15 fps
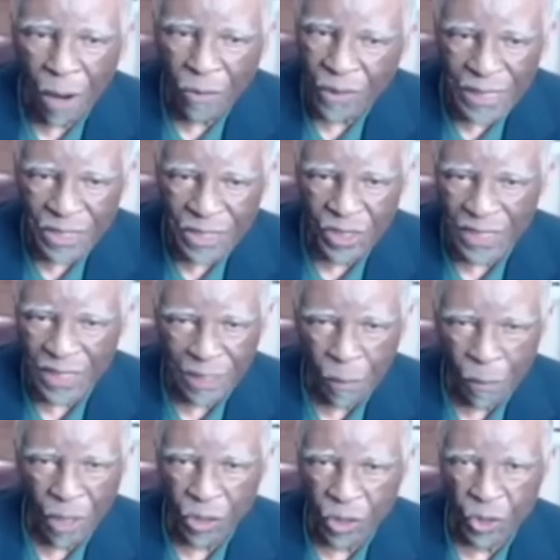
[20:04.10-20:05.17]
about these
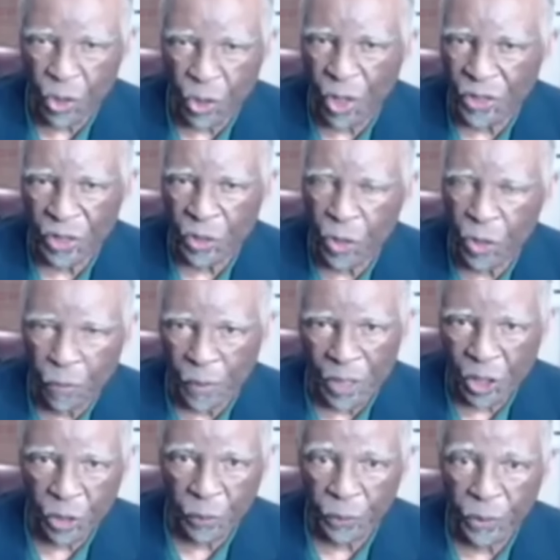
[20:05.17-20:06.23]
things, about resources,
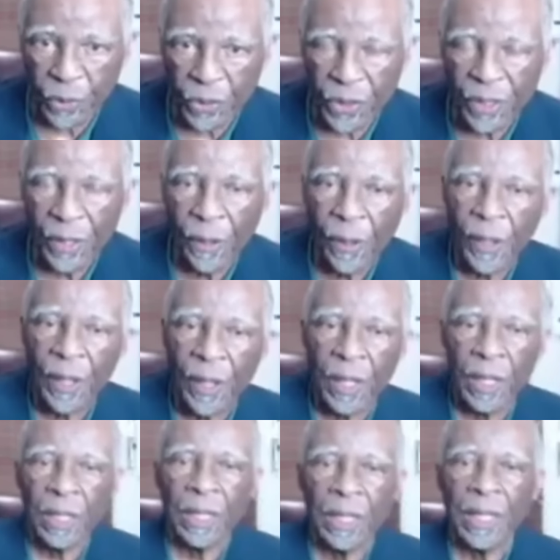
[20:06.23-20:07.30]
not principles.
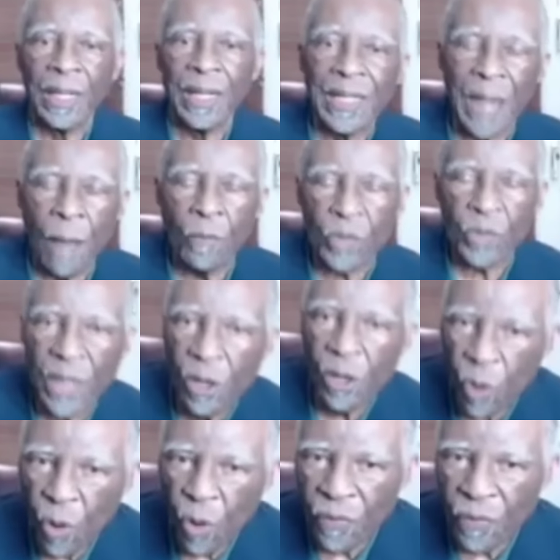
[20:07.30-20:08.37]
I'm
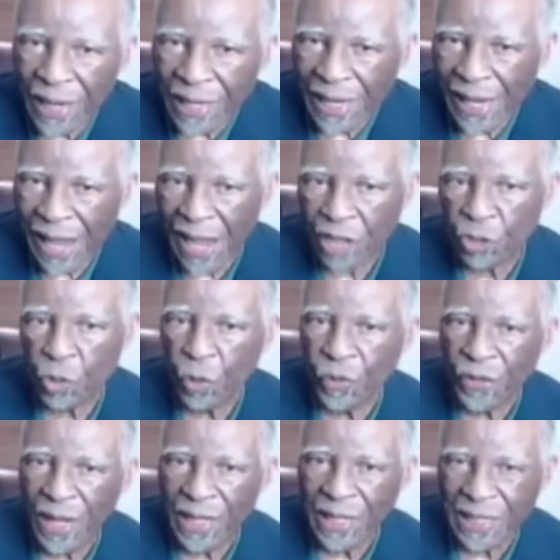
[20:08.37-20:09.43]
saying over the
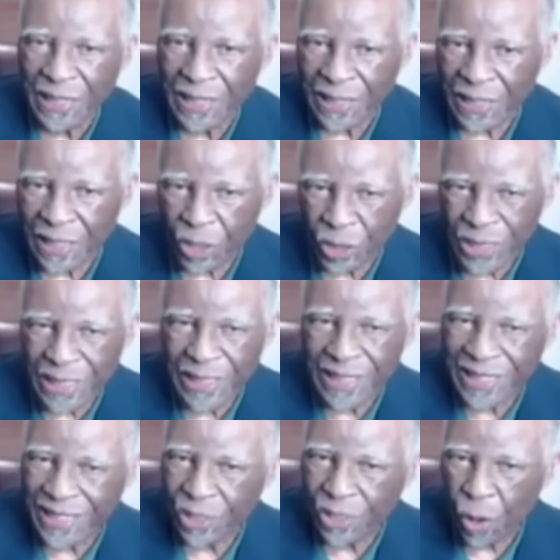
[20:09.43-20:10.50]
years, you've had a
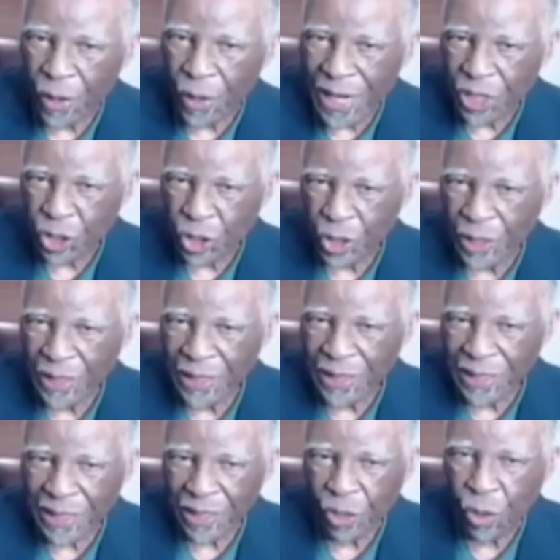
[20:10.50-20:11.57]

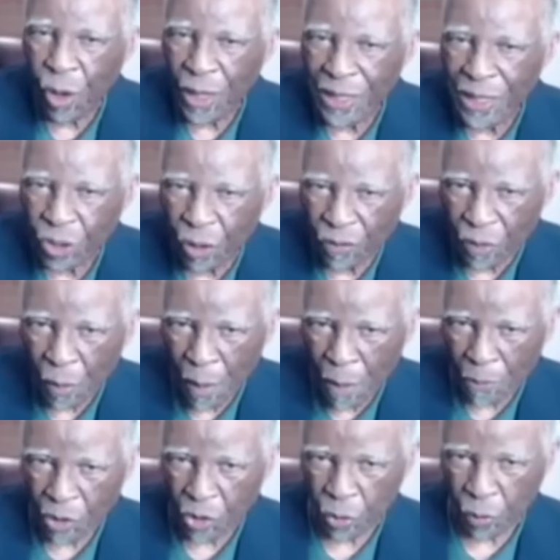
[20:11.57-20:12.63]
deterioration in the quality of the
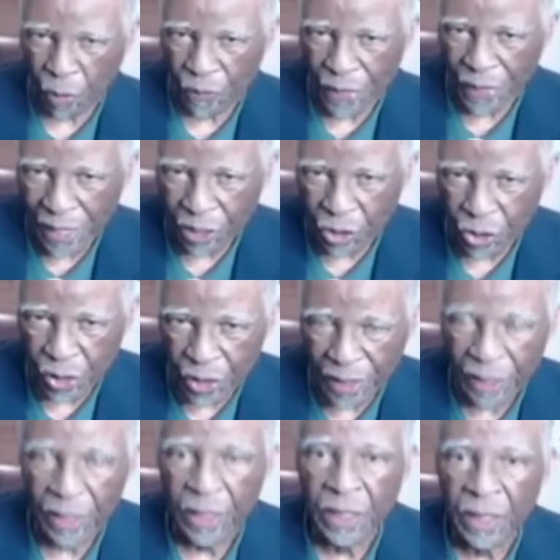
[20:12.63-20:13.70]
membership of the
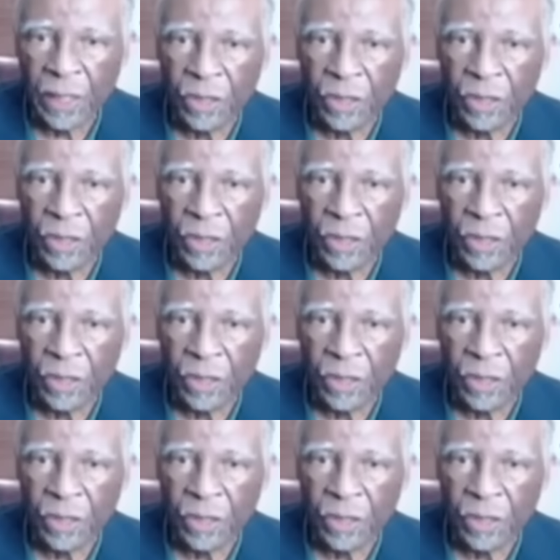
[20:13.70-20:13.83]
ANC.